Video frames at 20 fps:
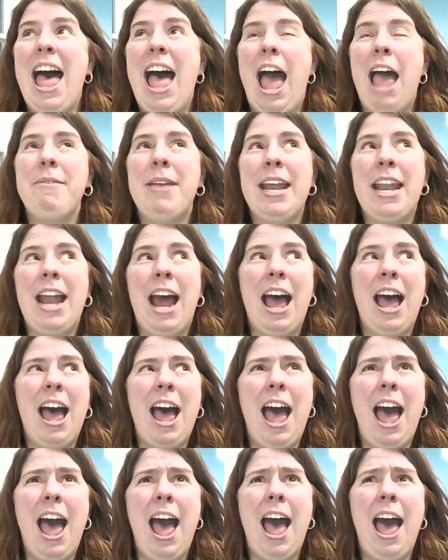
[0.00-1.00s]
I mean, I
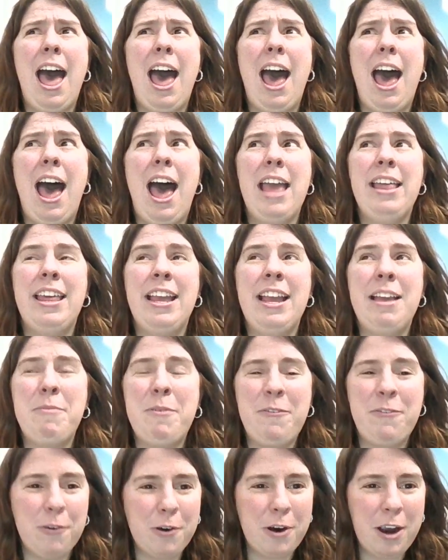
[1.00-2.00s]
think
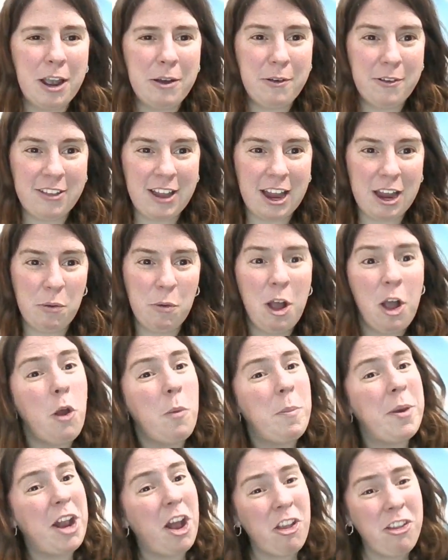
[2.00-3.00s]
before I was saying,
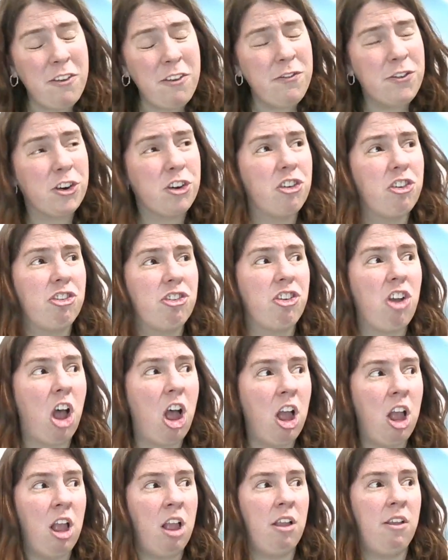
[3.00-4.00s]
well, but also for
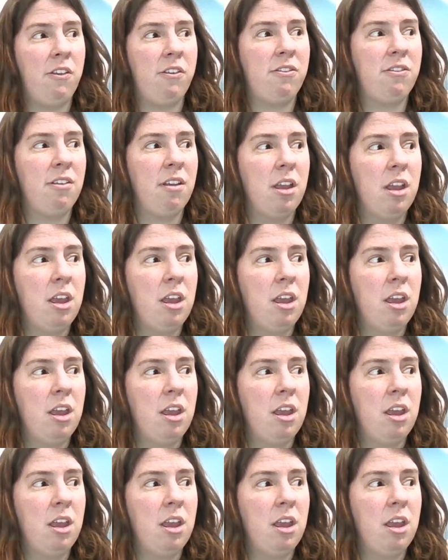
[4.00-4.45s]
shawls.